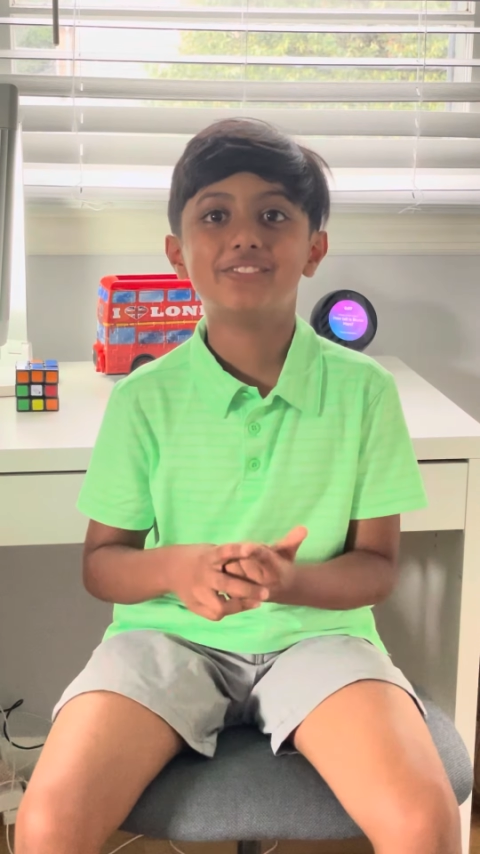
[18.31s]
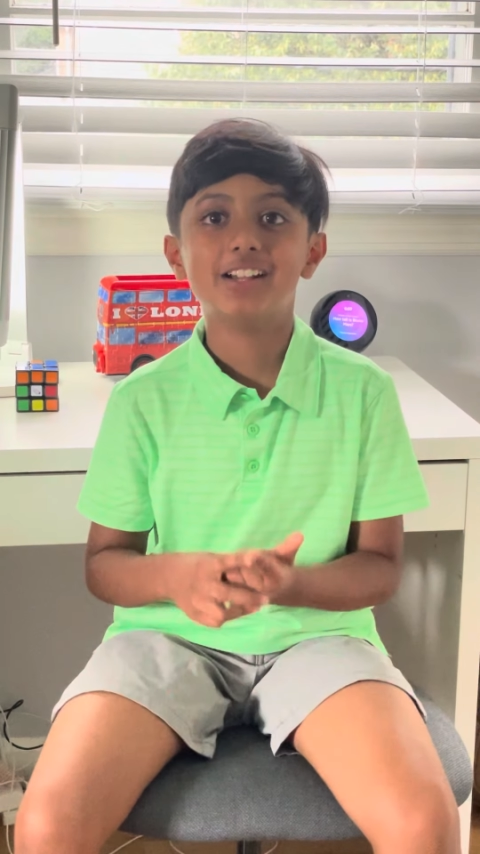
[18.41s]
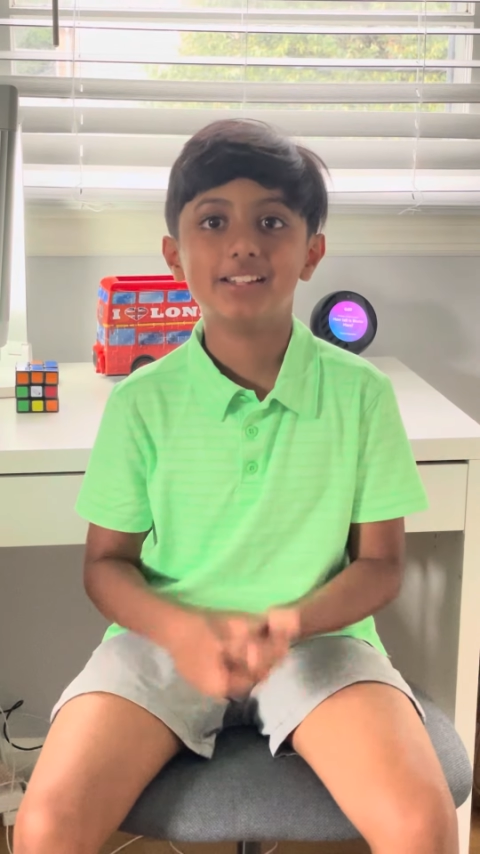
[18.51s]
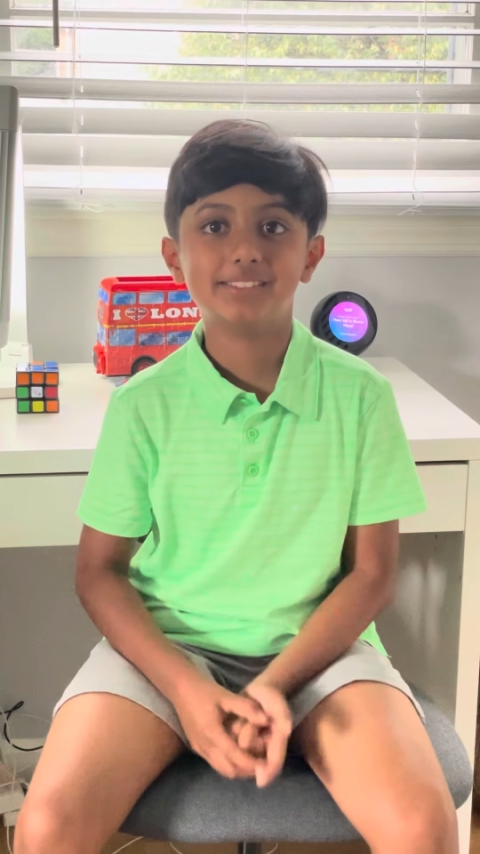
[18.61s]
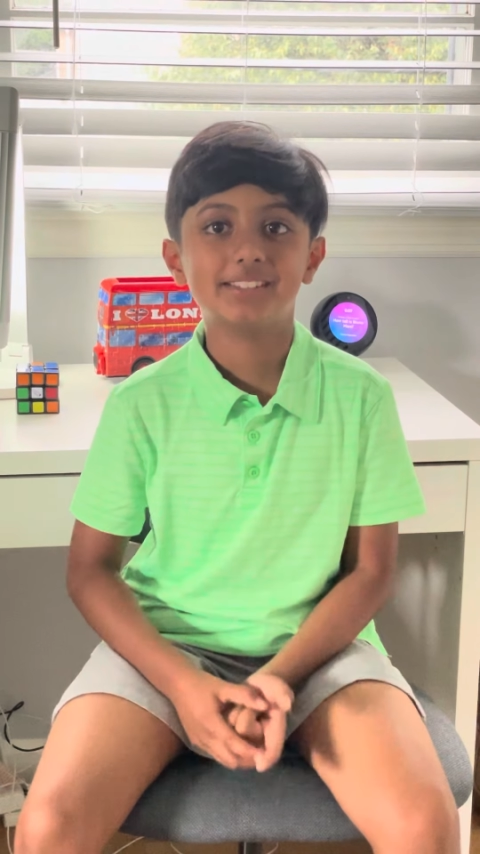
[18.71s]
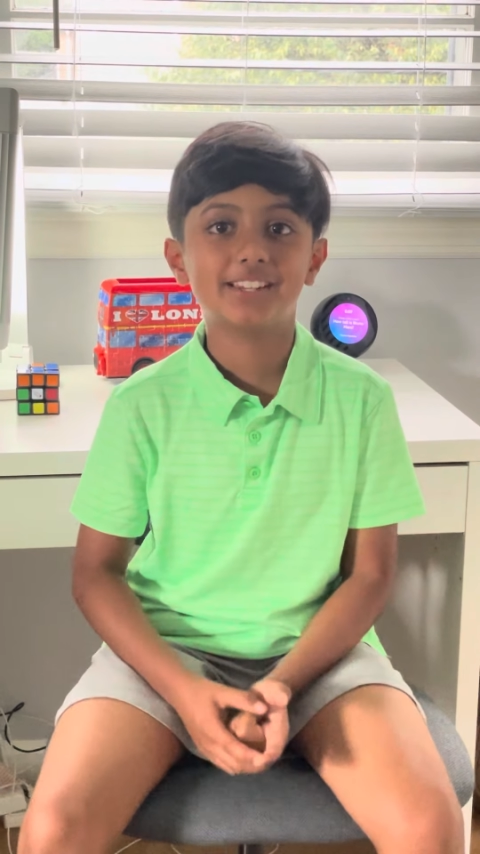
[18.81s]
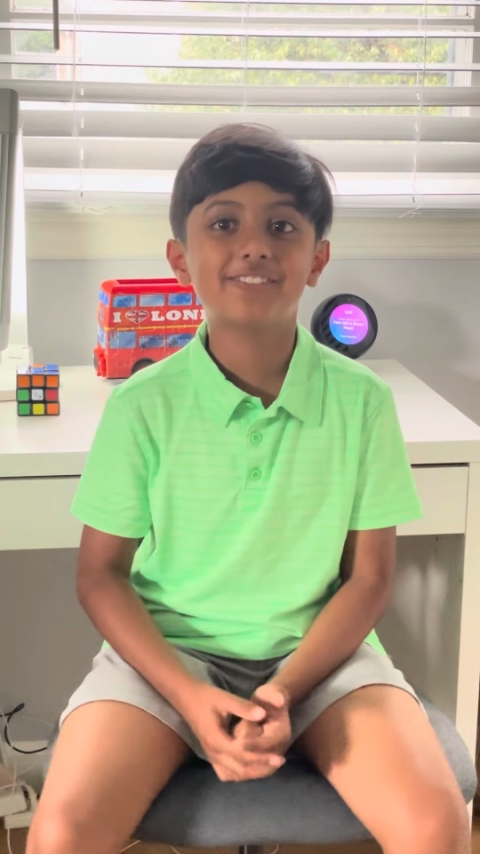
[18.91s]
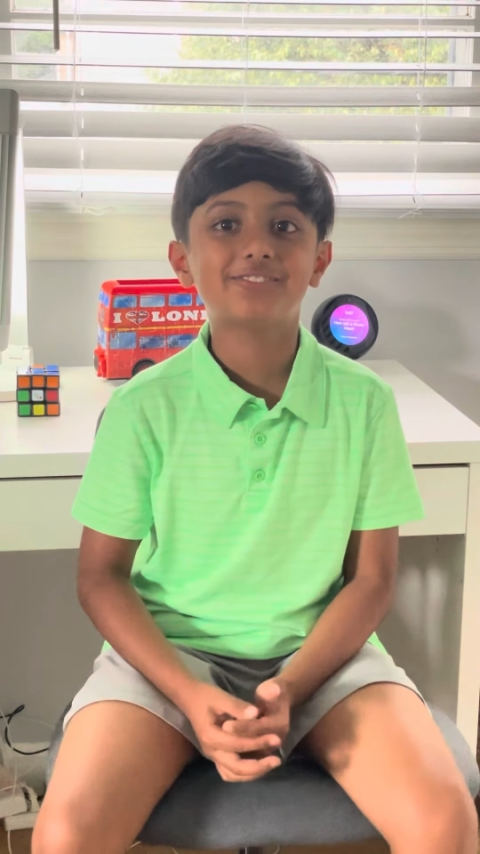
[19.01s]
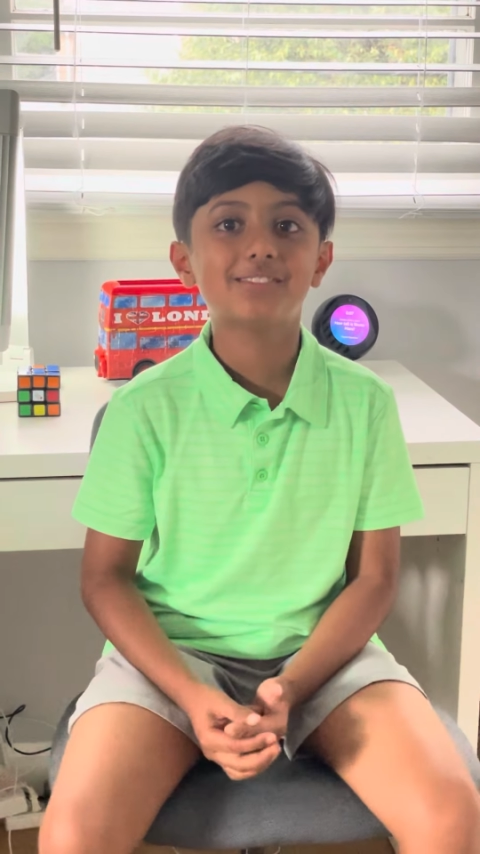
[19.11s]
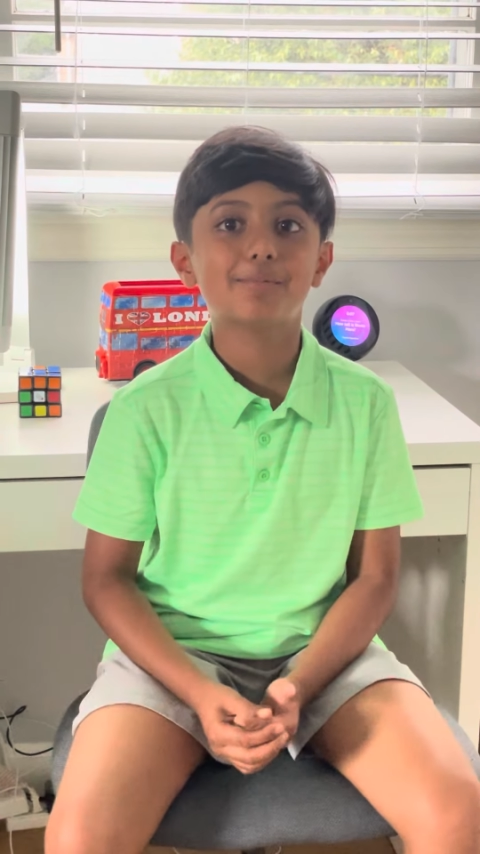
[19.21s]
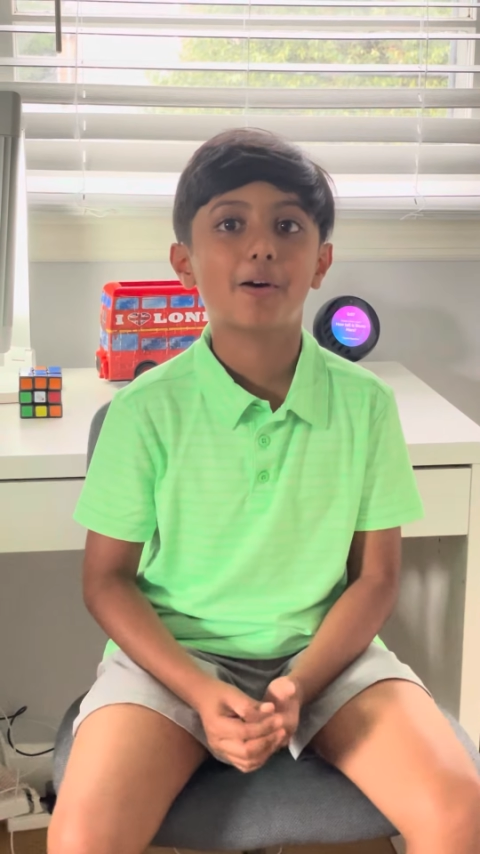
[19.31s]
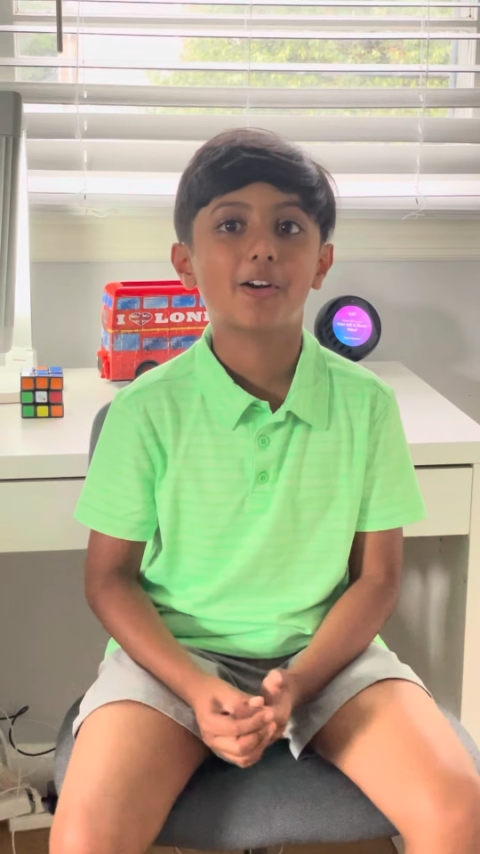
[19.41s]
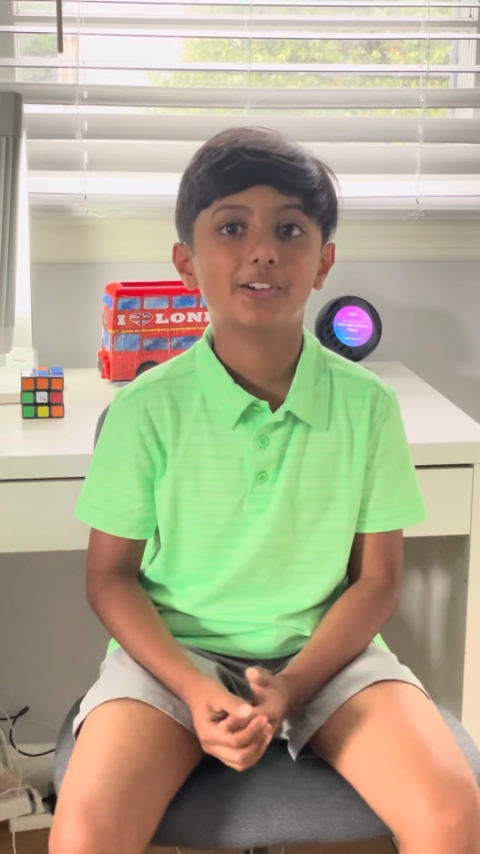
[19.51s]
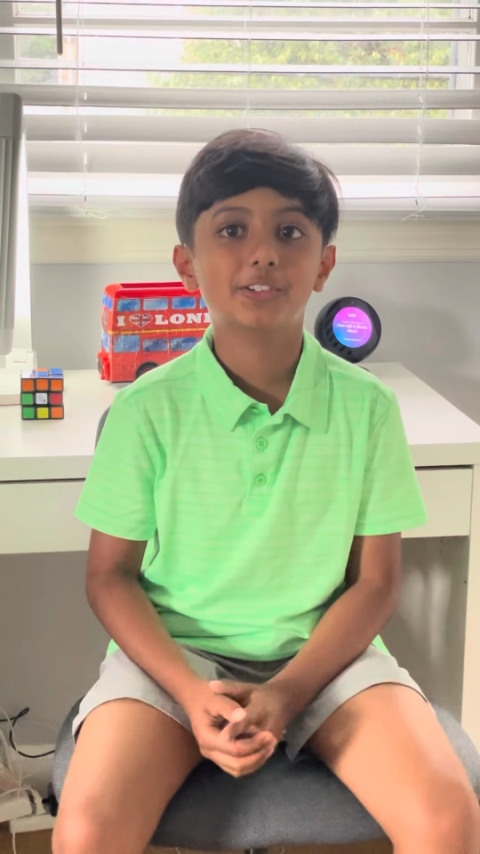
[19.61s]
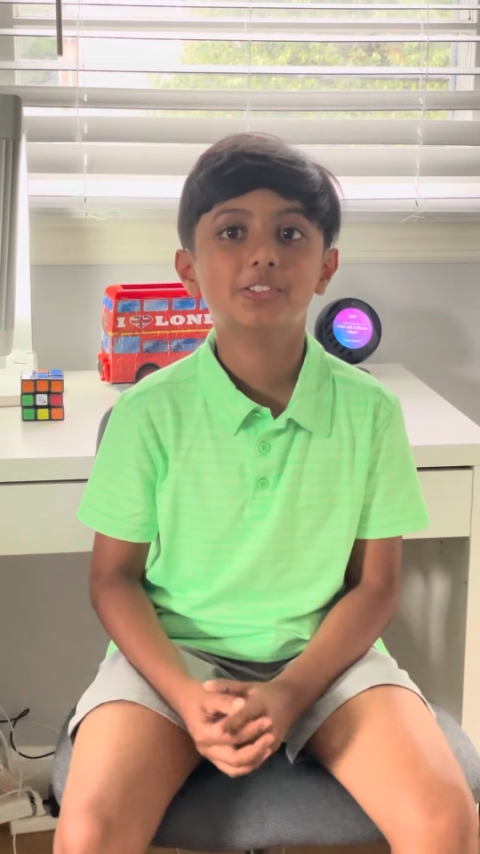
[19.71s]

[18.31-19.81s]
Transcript: first, the different parts.